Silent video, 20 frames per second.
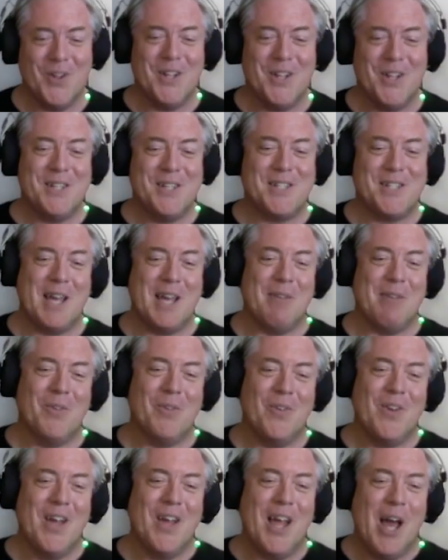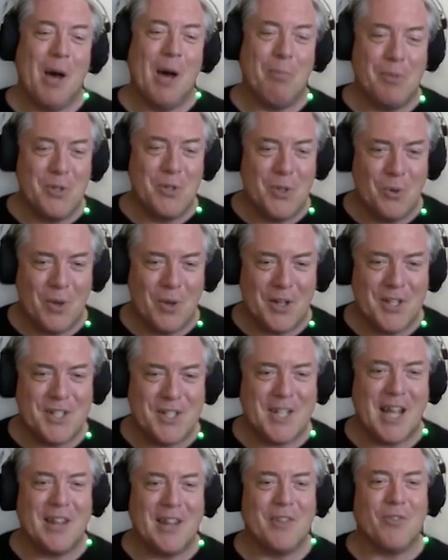table, helping you to
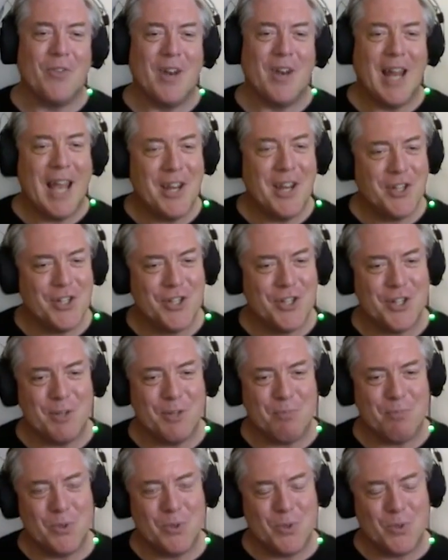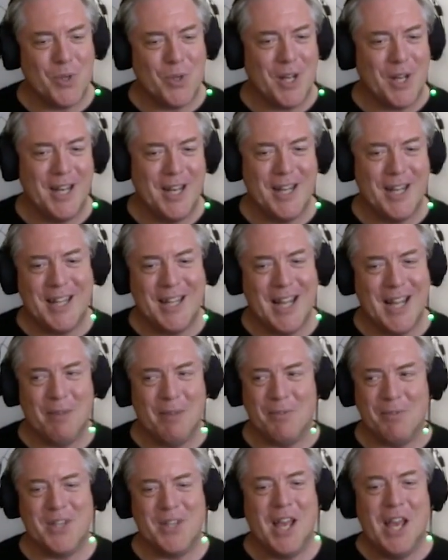understand the relationship between the
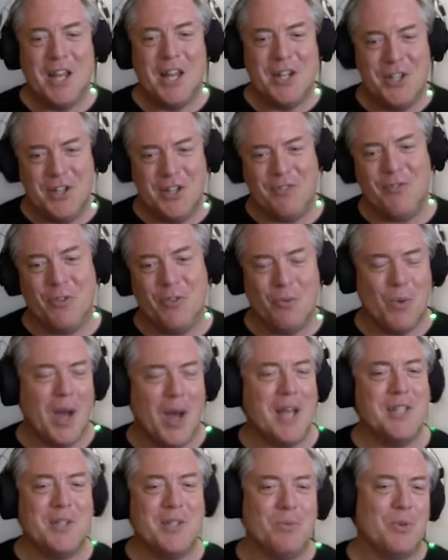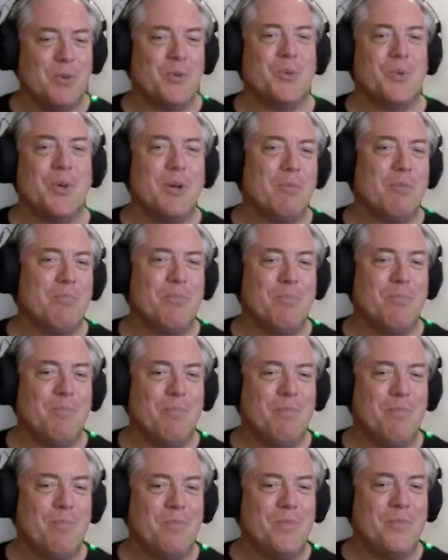elements, different ways in which we can
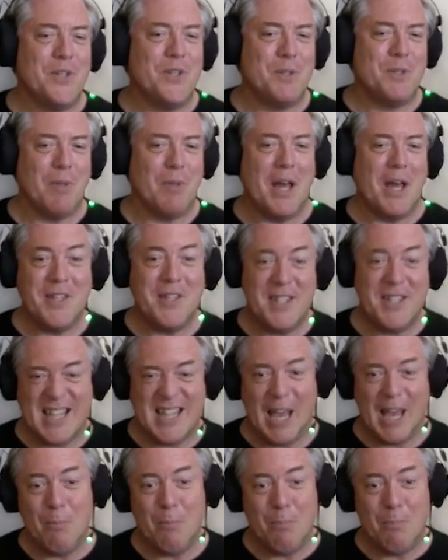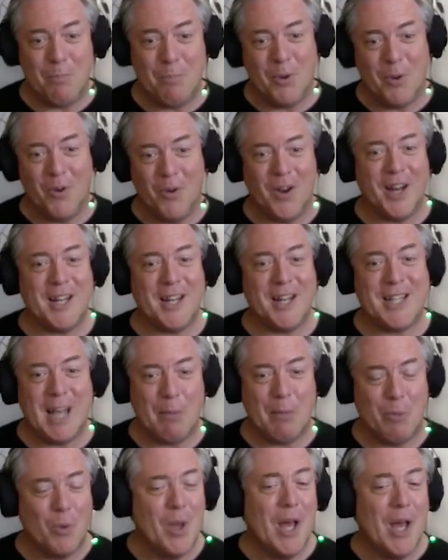display the same periodic table,
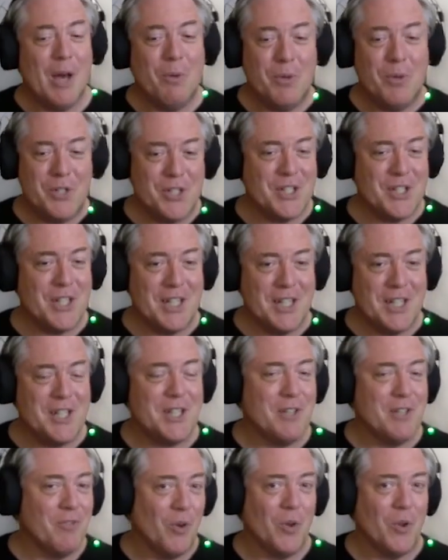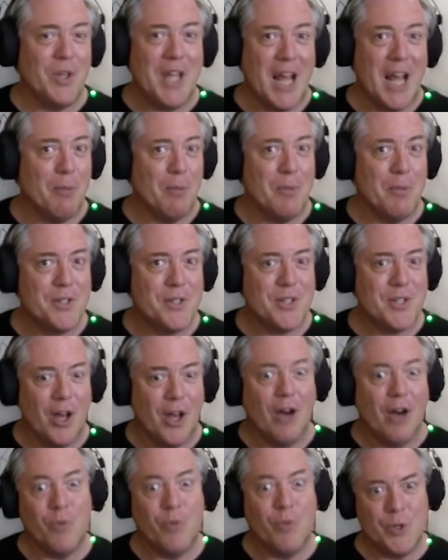which is the list of all the elements
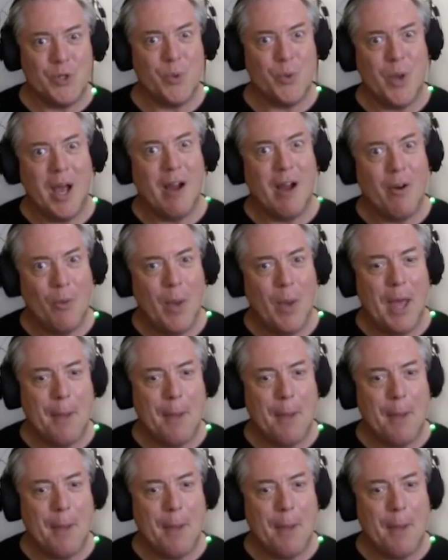of which we are aware.